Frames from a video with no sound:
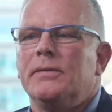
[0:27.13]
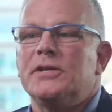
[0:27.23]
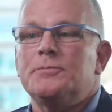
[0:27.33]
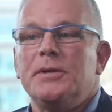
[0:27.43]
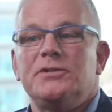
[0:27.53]

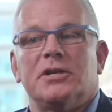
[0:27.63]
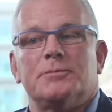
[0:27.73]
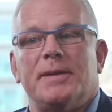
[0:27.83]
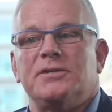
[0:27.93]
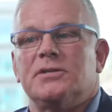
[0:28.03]
This means the
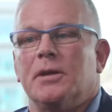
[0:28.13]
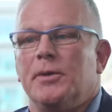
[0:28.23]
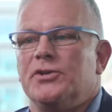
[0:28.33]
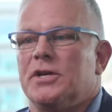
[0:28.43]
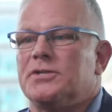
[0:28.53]
expenses can
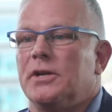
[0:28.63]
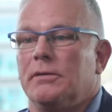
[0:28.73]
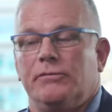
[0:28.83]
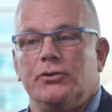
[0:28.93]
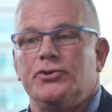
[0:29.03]
be adjusted
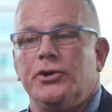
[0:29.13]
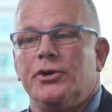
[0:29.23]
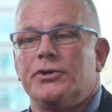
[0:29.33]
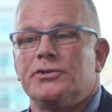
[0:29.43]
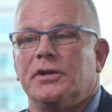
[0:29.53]
in future
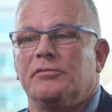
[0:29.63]
years